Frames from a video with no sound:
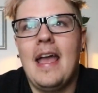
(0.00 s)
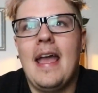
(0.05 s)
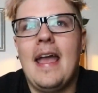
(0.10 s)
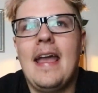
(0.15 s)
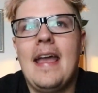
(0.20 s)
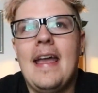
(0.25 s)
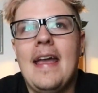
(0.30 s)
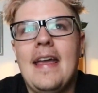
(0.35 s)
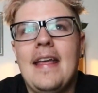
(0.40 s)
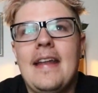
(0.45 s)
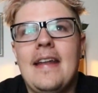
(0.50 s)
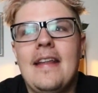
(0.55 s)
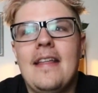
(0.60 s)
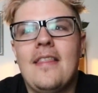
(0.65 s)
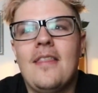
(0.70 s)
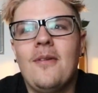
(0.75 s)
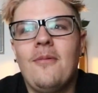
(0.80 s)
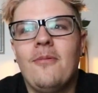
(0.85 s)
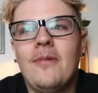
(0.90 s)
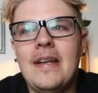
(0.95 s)
And
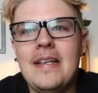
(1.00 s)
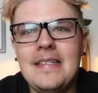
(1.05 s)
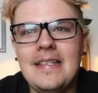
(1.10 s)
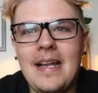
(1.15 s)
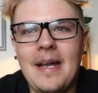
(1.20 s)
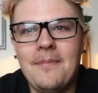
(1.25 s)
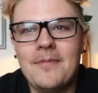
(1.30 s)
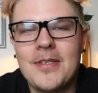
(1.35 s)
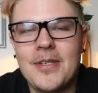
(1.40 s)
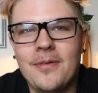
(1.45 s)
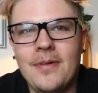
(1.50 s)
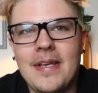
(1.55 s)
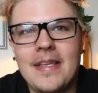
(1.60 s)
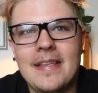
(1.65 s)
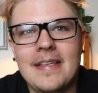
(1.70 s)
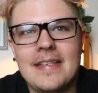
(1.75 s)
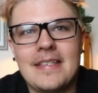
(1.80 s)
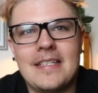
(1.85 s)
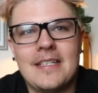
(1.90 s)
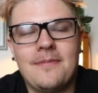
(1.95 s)
the reason I'm doing
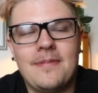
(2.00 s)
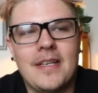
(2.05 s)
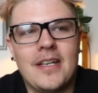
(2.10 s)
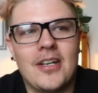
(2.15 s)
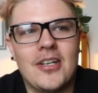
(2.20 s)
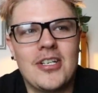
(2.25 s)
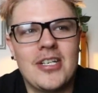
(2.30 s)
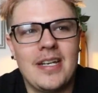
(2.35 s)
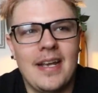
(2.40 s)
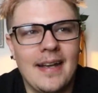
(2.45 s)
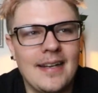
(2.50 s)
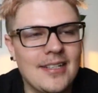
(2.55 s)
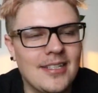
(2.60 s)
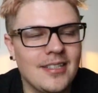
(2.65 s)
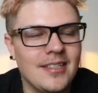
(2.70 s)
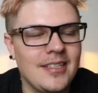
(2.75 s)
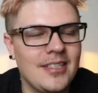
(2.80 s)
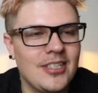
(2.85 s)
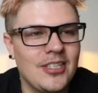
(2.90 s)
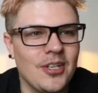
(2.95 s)
this is because she
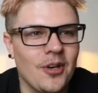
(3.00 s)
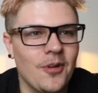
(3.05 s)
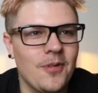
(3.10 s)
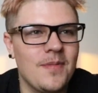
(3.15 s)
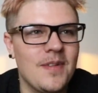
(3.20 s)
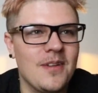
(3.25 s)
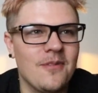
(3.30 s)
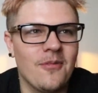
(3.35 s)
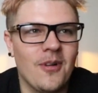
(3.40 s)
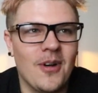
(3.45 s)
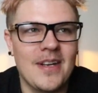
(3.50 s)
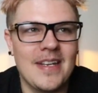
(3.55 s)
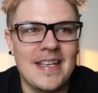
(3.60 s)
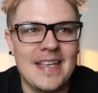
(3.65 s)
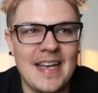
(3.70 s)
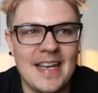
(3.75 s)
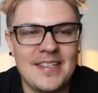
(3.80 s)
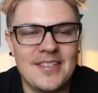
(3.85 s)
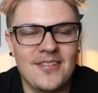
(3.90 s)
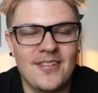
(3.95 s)
actually showed me one
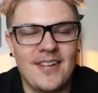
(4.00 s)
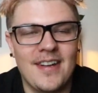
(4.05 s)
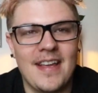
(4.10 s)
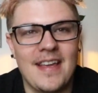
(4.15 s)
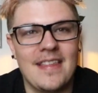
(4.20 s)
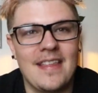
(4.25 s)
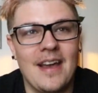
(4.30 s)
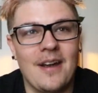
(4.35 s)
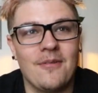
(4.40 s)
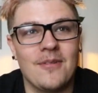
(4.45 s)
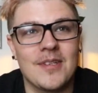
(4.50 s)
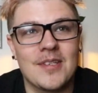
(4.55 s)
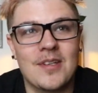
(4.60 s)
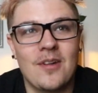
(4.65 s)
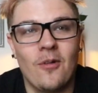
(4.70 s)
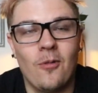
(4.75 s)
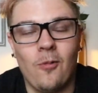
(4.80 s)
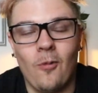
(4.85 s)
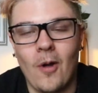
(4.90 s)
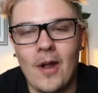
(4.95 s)
yesterday that was
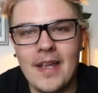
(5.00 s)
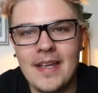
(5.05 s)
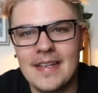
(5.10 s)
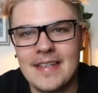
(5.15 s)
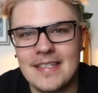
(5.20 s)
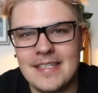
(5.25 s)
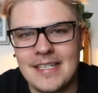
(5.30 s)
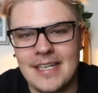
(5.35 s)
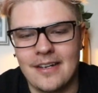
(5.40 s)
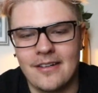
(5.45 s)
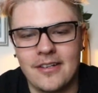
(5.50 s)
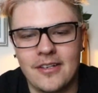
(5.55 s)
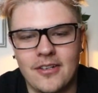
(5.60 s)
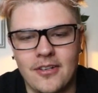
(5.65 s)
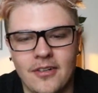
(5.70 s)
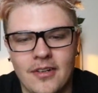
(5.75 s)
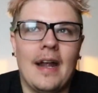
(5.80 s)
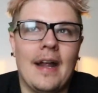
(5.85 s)
quite hysterical.